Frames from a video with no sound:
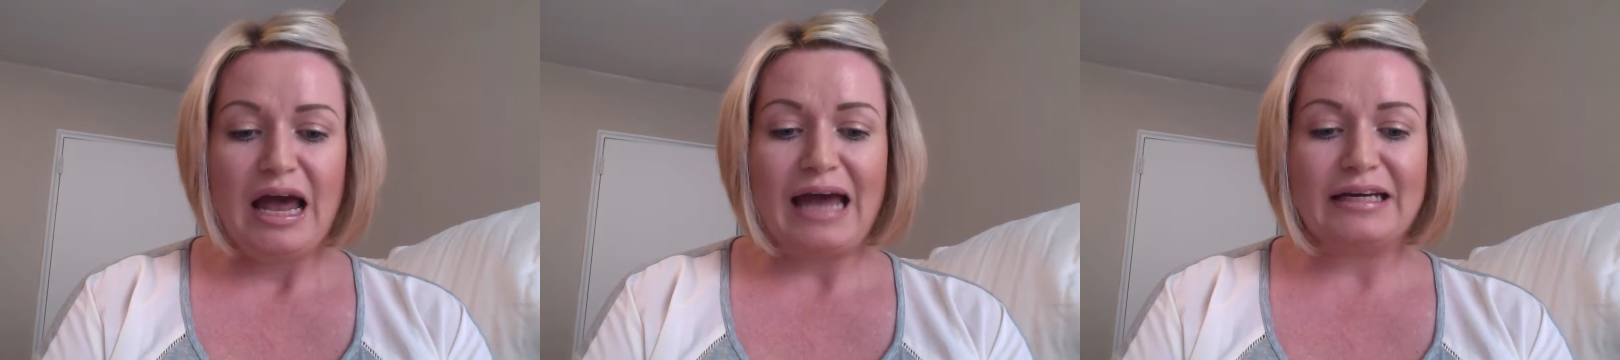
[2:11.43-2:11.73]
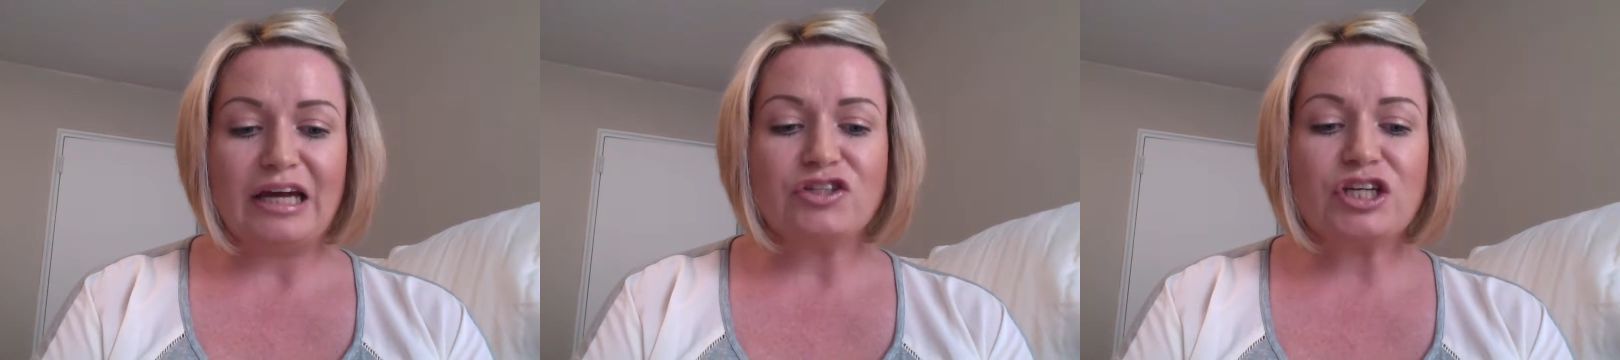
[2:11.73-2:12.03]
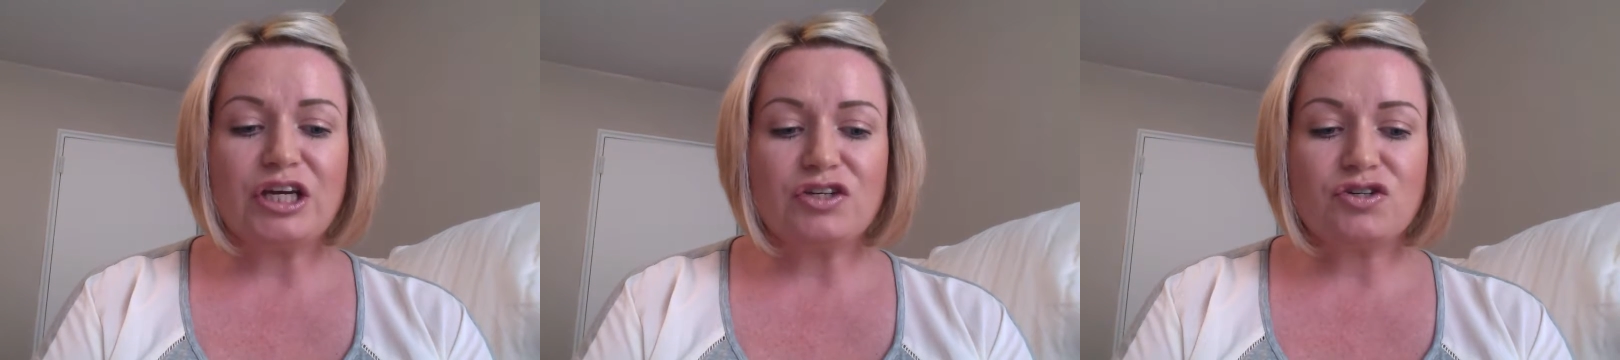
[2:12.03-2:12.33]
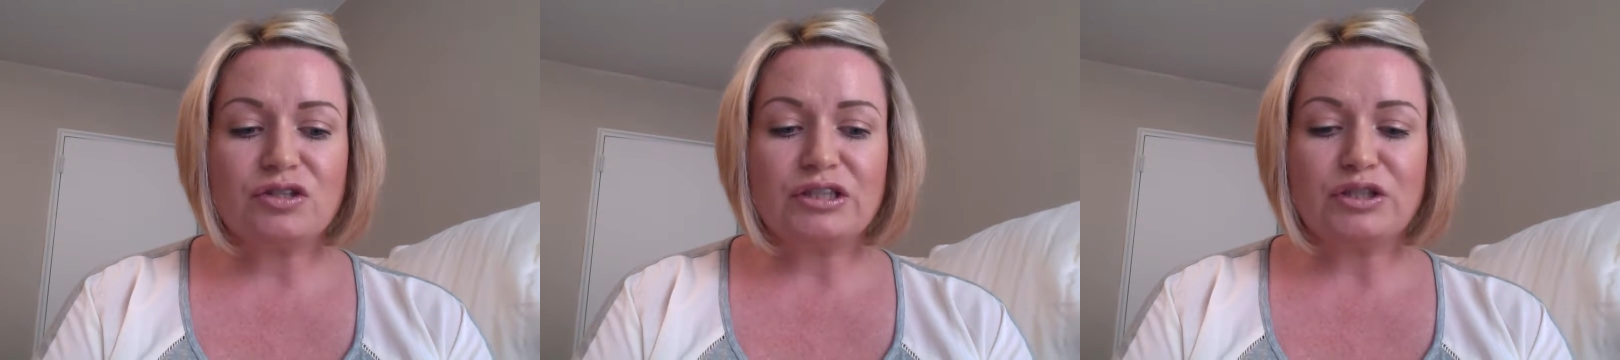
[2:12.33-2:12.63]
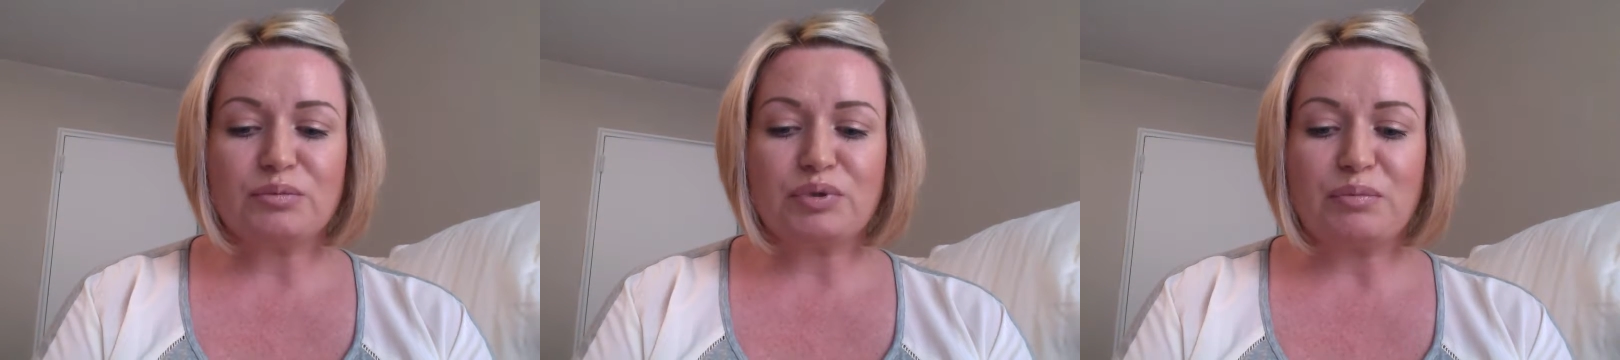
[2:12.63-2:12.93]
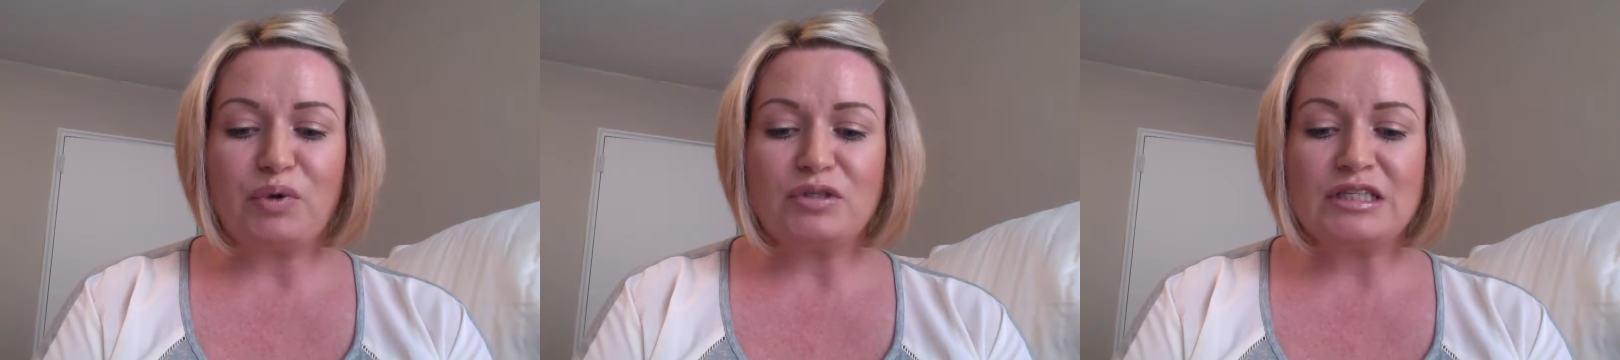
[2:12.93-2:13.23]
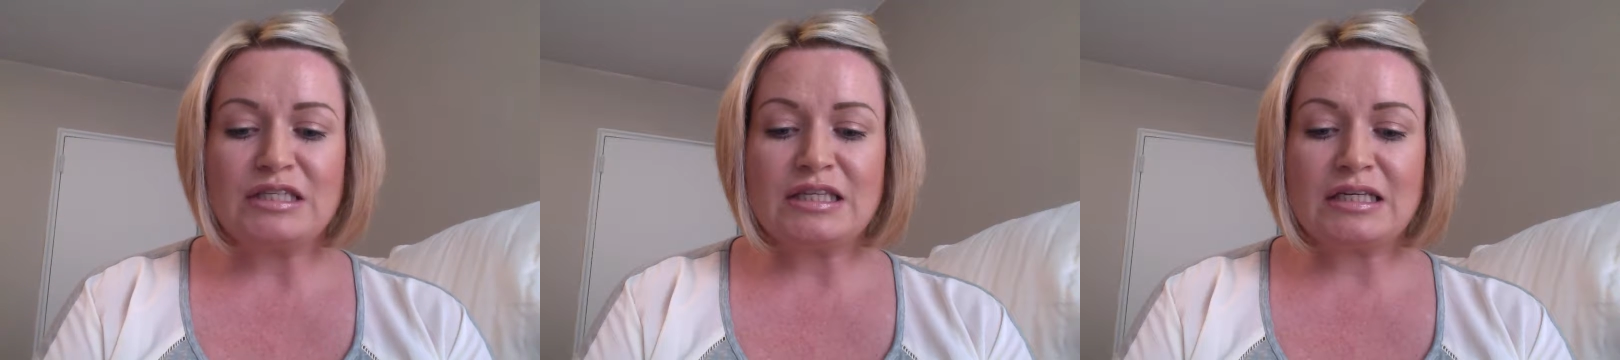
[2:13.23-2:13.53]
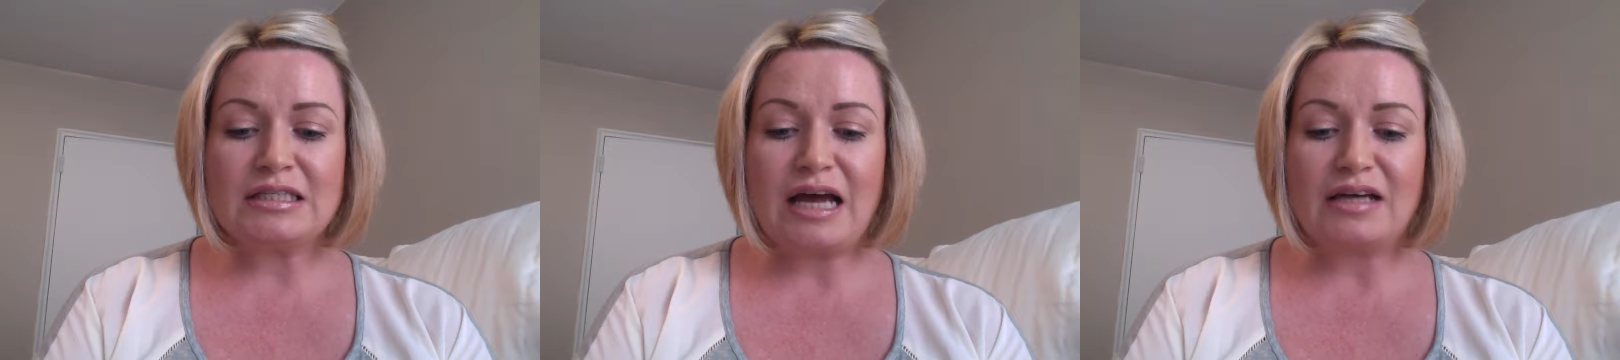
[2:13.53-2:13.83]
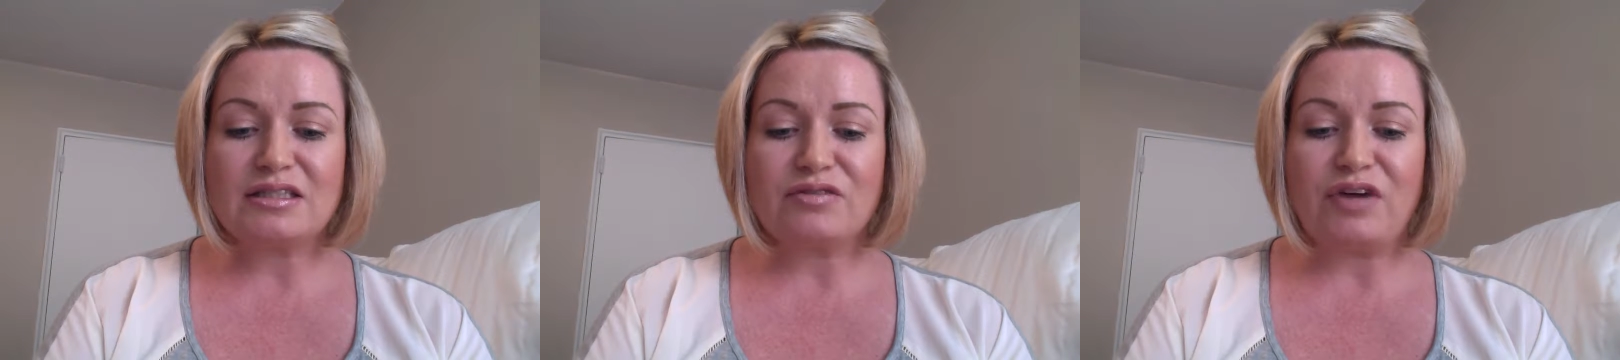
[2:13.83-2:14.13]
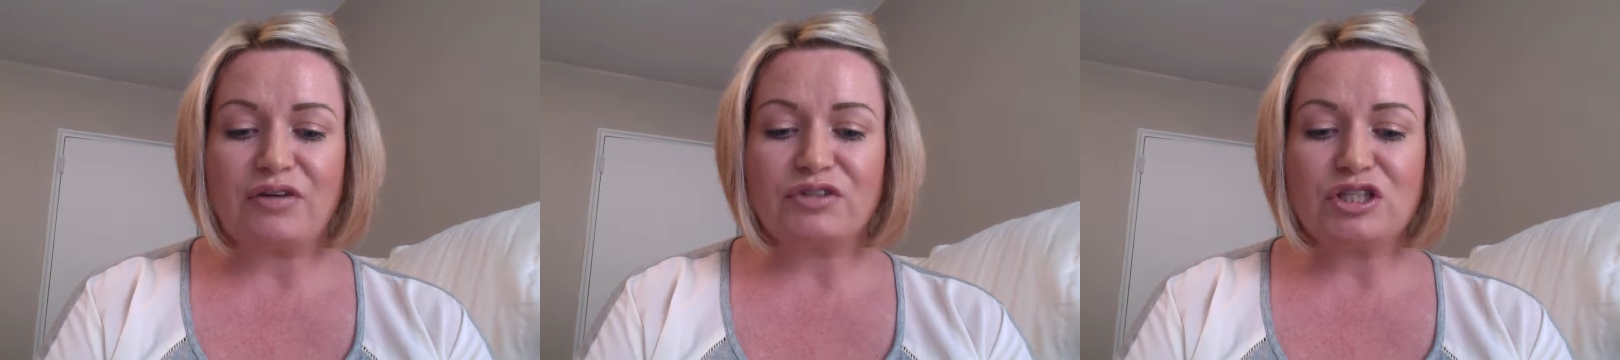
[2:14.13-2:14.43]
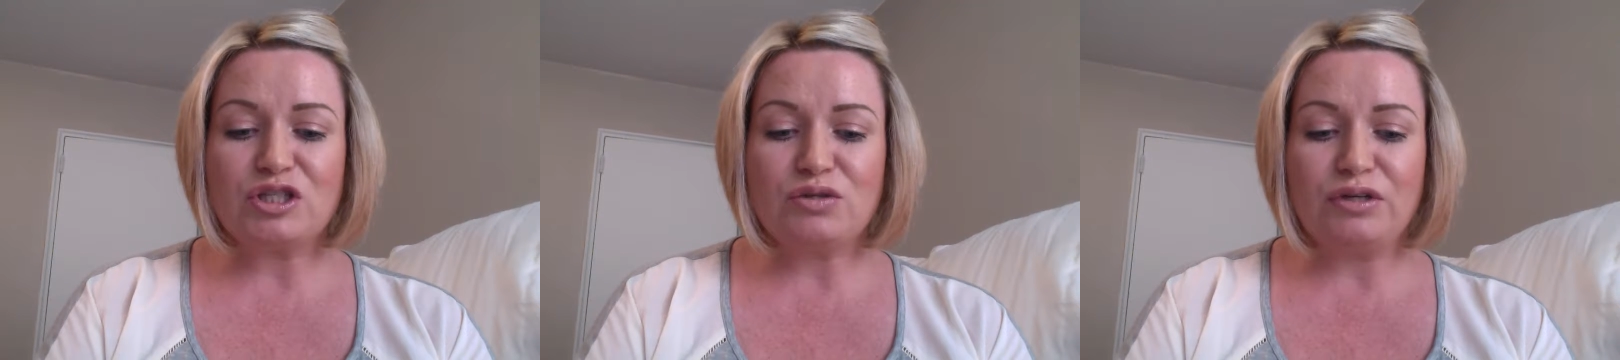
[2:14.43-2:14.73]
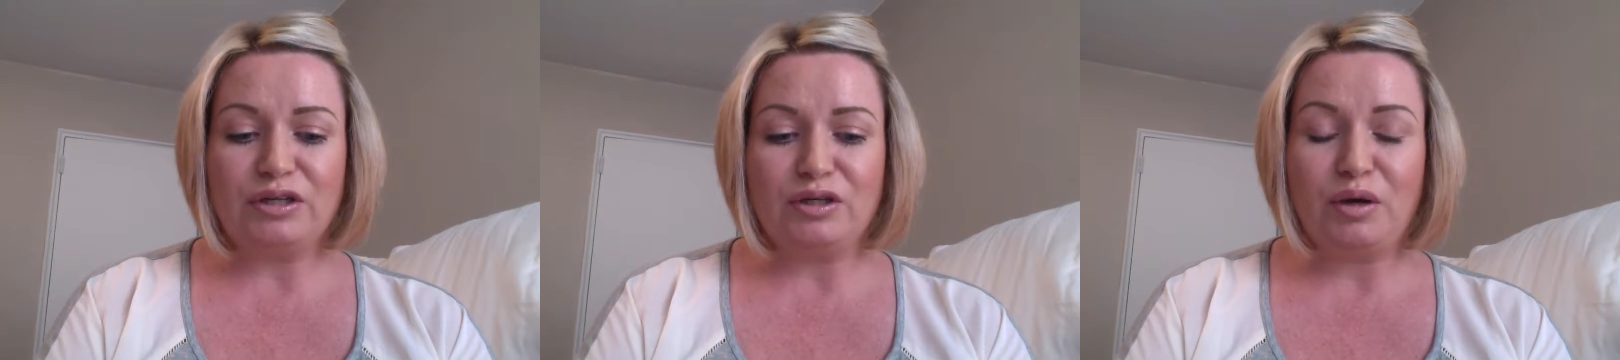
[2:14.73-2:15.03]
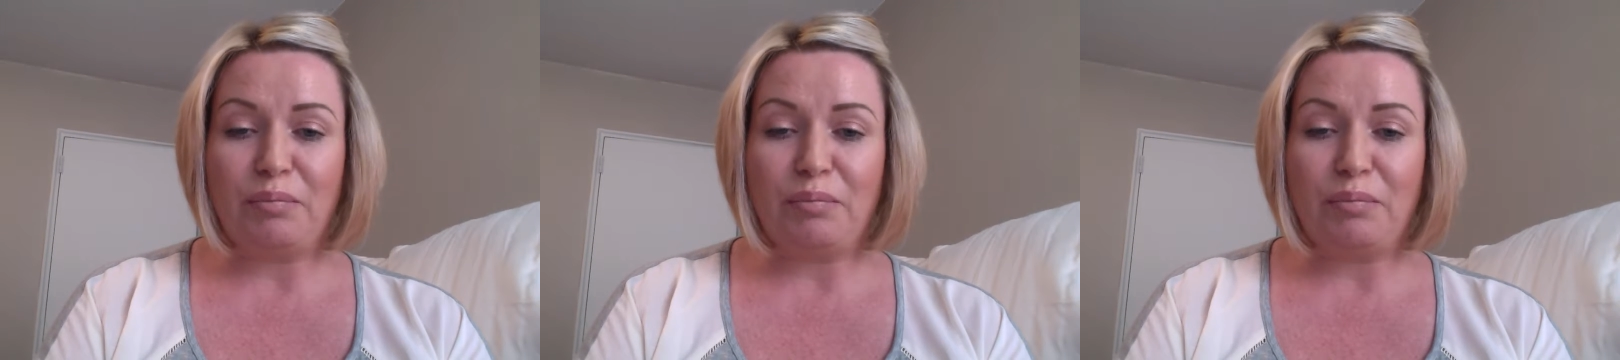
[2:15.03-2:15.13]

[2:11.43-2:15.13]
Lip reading: An educational leader promotes the success of every student